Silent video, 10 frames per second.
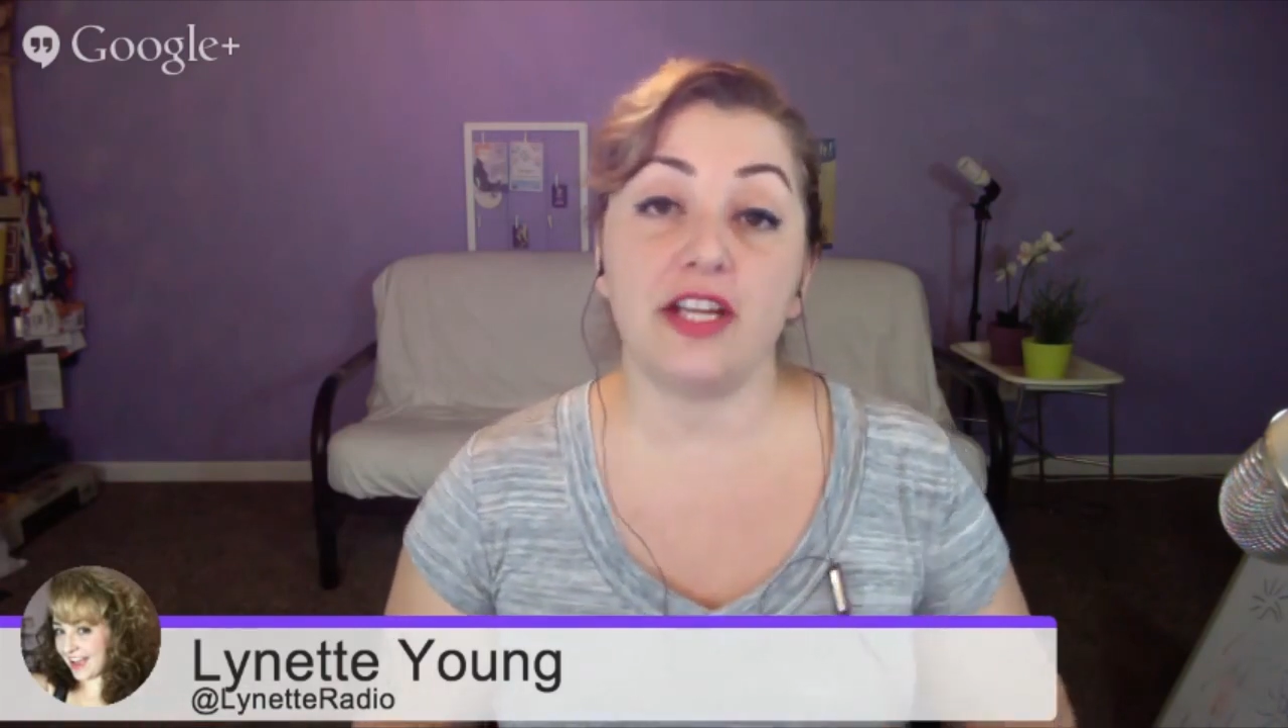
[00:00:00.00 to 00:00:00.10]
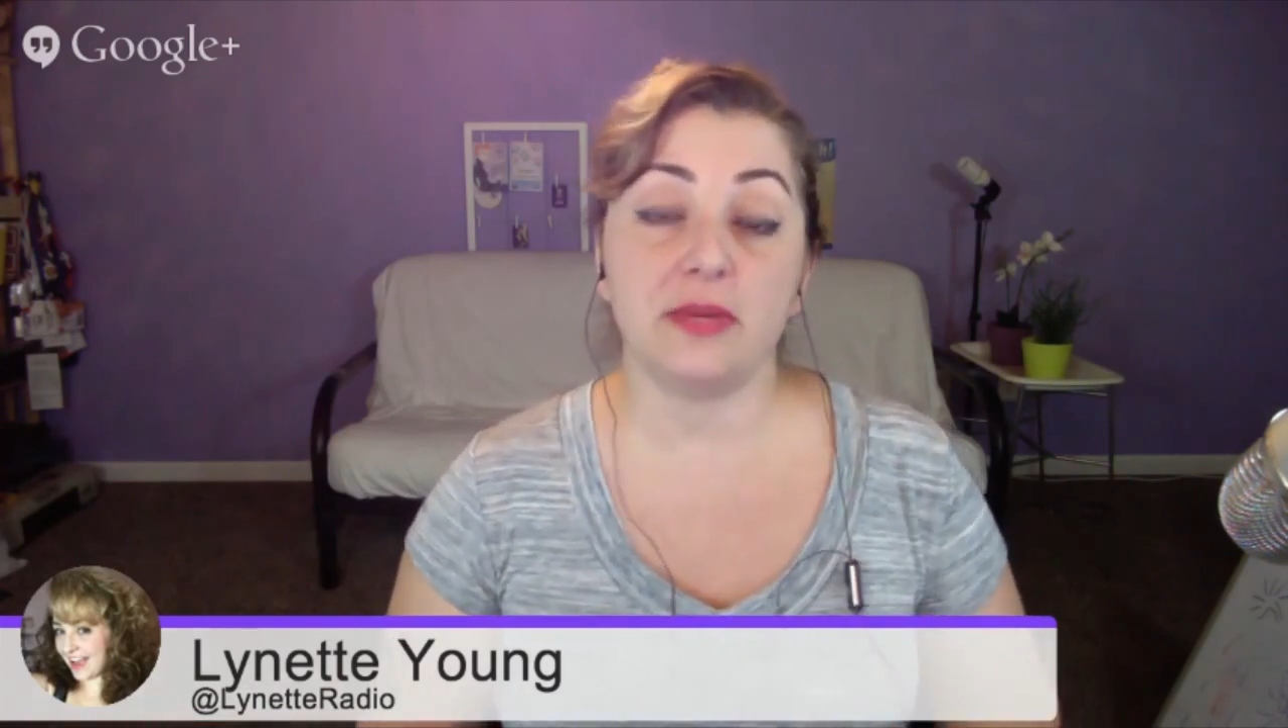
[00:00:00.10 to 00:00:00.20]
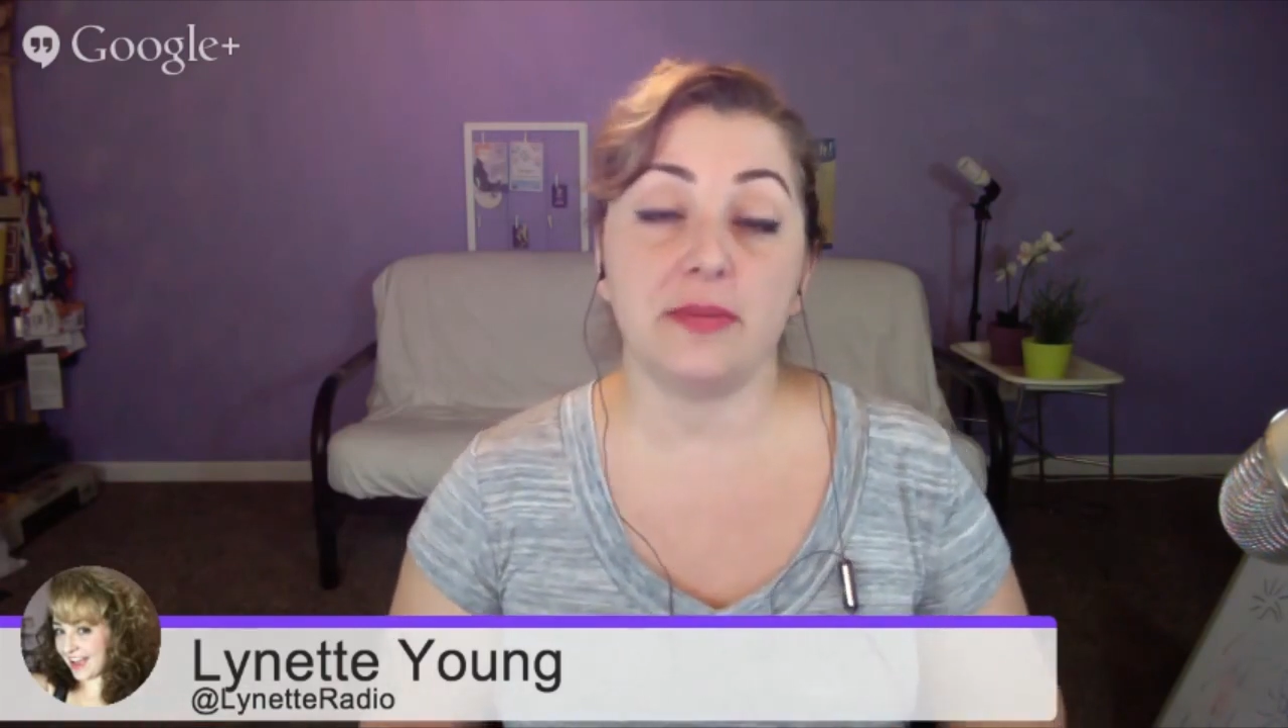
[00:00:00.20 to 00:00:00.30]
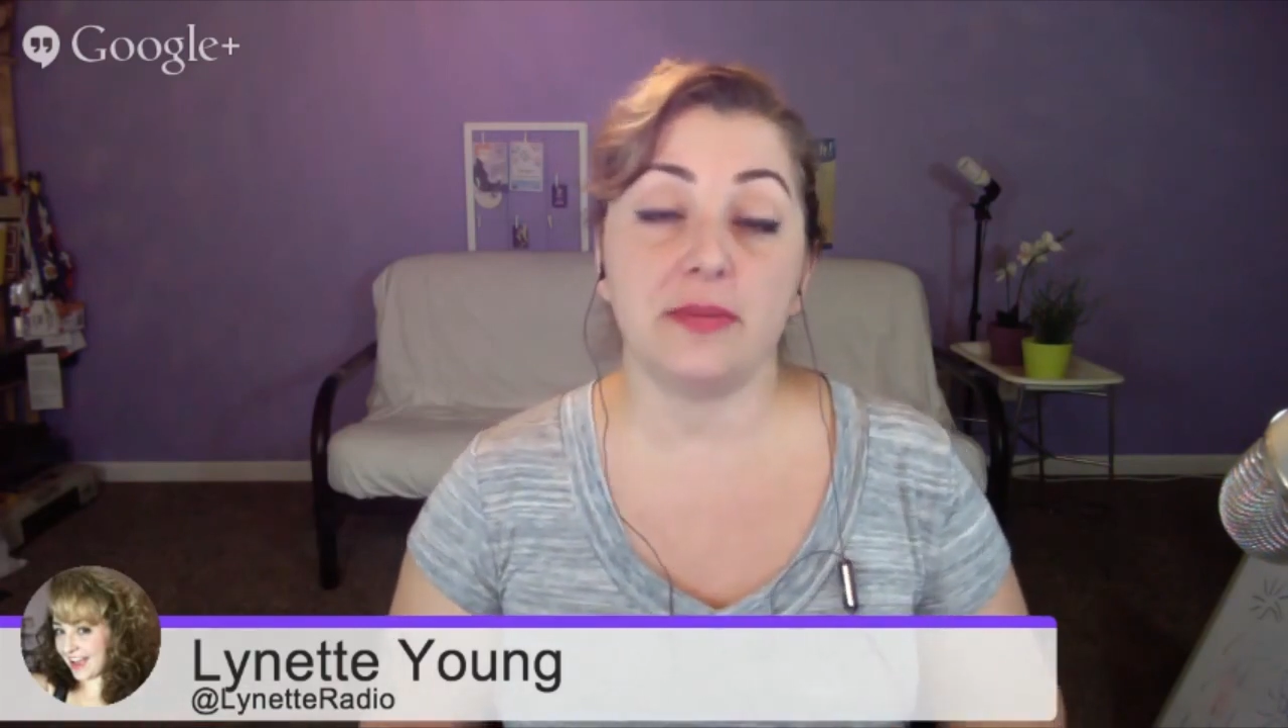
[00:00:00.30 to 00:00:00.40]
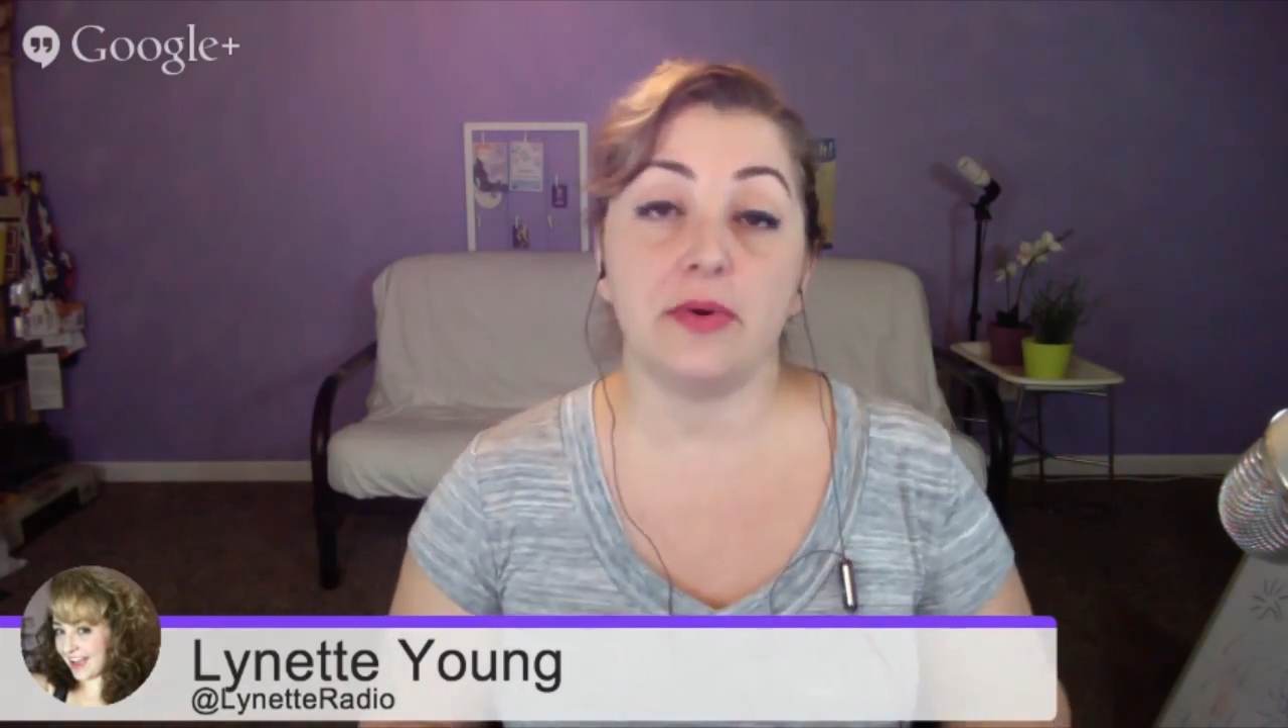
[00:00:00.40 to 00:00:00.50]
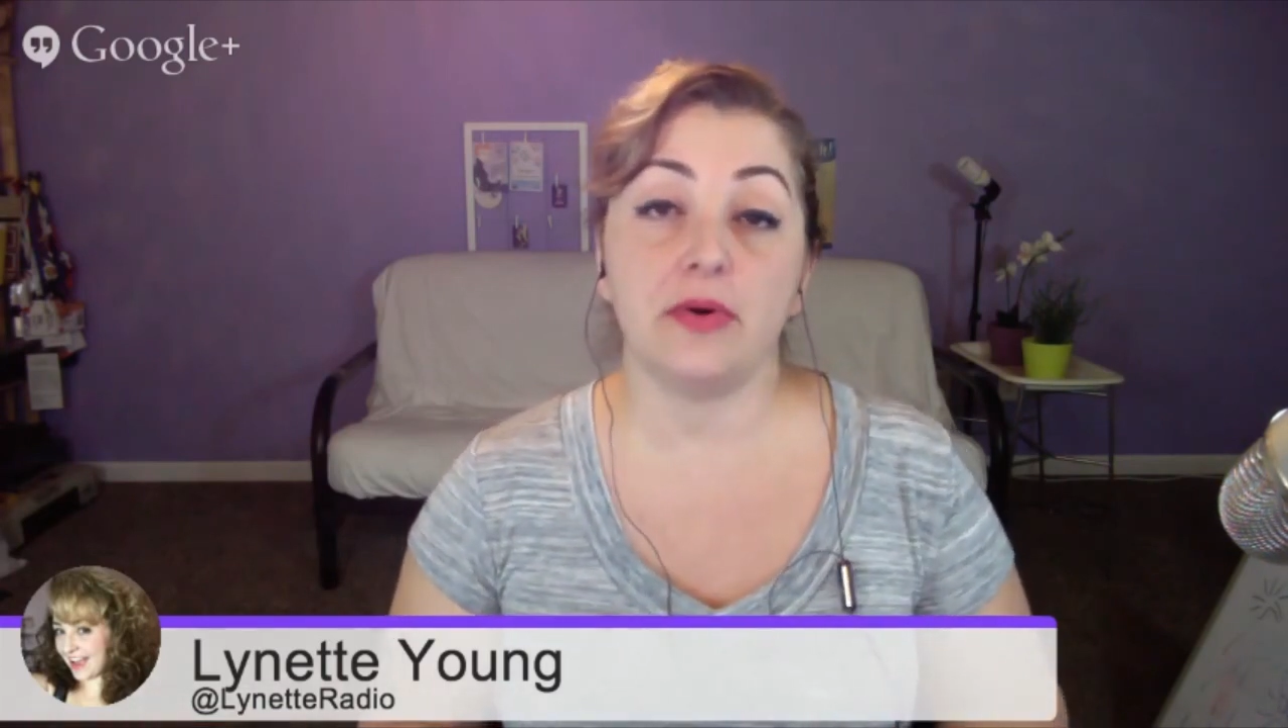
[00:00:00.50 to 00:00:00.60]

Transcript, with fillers: people.